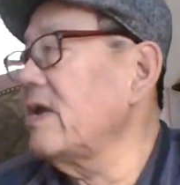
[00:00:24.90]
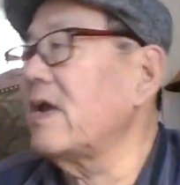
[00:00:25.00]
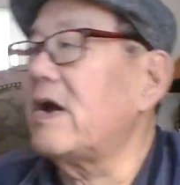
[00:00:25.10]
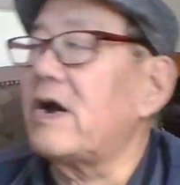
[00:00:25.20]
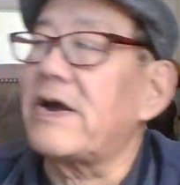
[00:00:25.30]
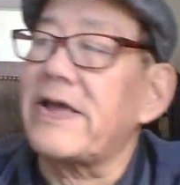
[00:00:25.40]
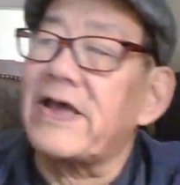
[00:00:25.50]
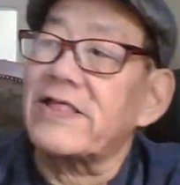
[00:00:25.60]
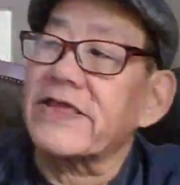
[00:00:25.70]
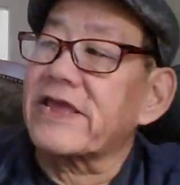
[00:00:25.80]
Uh,
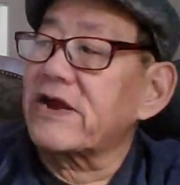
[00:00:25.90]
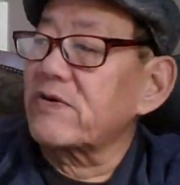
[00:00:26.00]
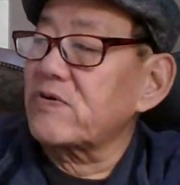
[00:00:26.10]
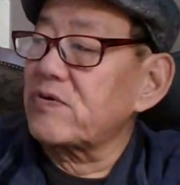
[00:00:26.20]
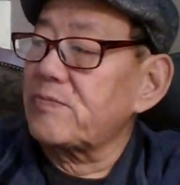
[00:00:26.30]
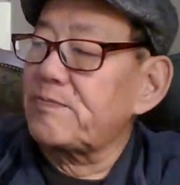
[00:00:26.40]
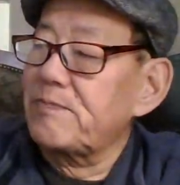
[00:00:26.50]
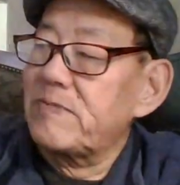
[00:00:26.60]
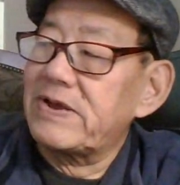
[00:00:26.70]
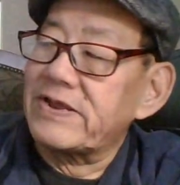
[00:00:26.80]
Ali Carroll,
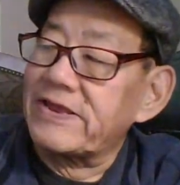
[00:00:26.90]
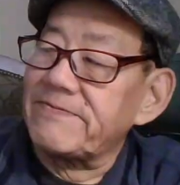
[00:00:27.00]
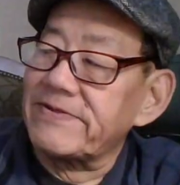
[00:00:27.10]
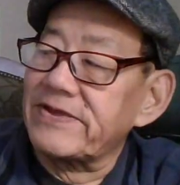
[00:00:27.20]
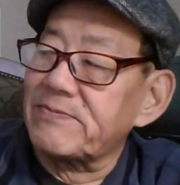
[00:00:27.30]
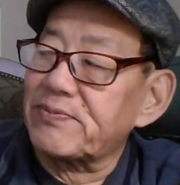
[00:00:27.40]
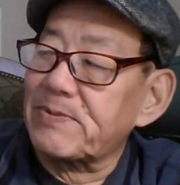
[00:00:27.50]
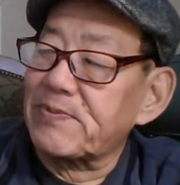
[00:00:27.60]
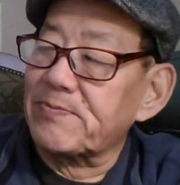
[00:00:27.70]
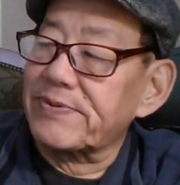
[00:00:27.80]
David Lynn
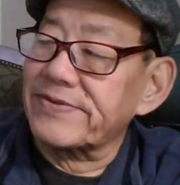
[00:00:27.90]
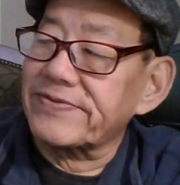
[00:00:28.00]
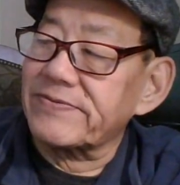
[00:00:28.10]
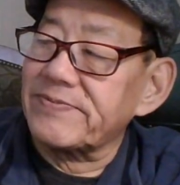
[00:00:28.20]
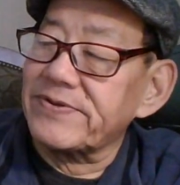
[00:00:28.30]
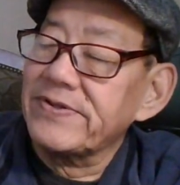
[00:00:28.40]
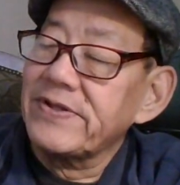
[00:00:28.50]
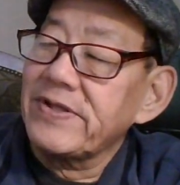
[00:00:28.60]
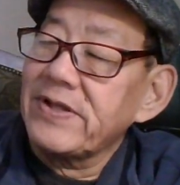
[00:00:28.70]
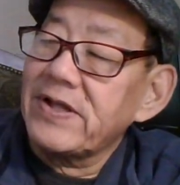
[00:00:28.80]
Prepper Principal.
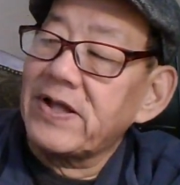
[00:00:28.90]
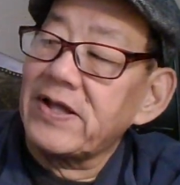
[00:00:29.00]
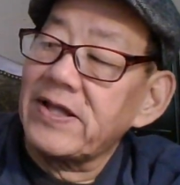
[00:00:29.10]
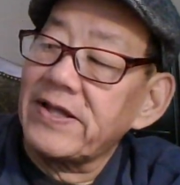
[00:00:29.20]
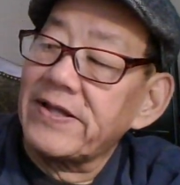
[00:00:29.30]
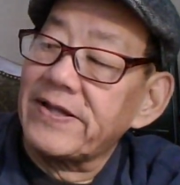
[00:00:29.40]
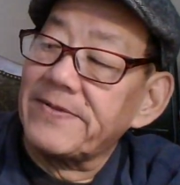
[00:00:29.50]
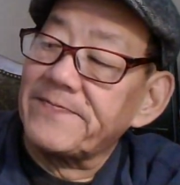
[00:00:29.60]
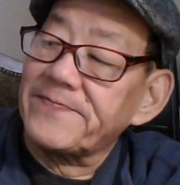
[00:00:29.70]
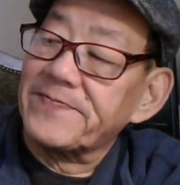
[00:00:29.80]
Uh,
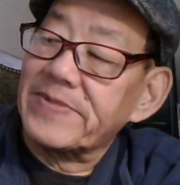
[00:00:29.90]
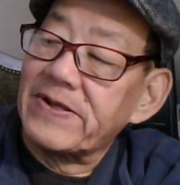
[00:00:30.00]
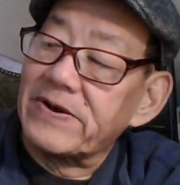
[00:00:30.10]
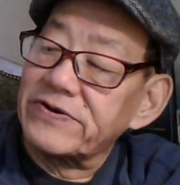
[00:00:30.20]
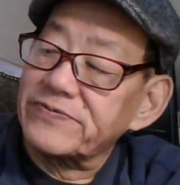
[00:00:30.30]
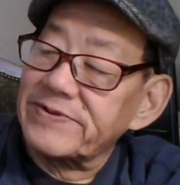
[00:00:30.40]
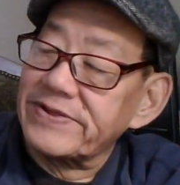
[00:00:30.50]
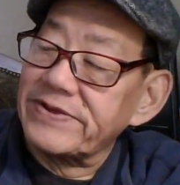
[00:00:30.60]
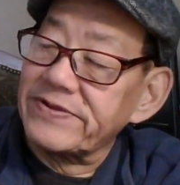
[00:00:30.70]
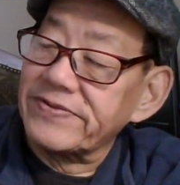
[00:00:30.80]
Harshman
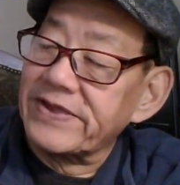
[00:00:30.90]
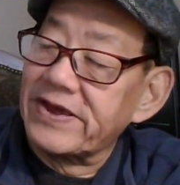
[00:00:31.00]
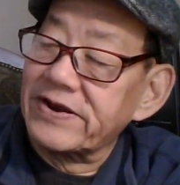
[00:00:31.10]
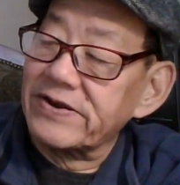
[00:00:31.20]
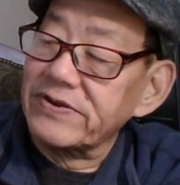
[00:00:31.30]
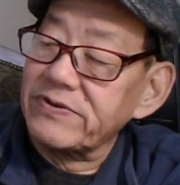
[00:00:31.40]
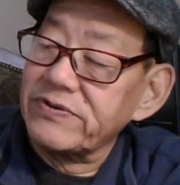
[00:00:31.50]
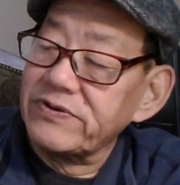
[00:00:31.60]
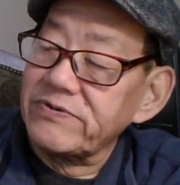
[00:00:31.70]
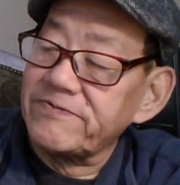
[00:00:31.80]
Hill, Dad on
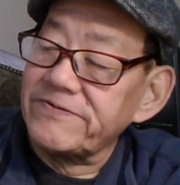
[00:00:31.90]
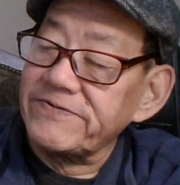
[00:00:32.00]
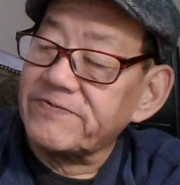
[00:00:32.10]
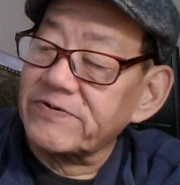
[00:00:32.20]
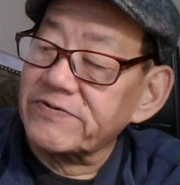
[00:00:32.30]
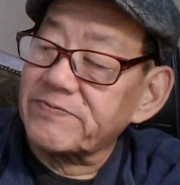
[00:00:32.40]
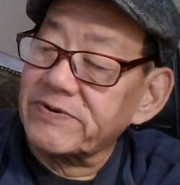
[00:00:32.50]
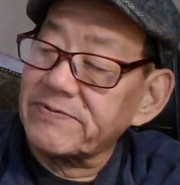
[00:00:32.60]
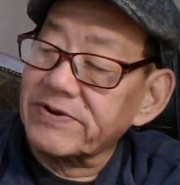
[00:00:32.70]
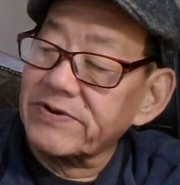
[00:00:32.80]
YouTube, Food Forest
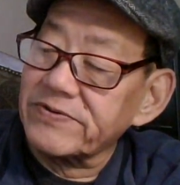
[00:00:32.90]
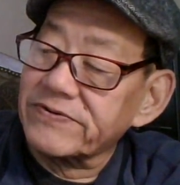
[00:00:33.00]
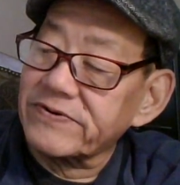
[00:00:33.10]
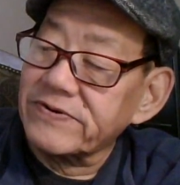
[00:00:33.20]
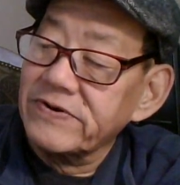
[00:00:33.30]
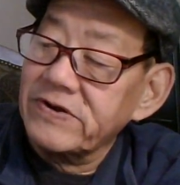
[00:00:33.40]
Permaculture,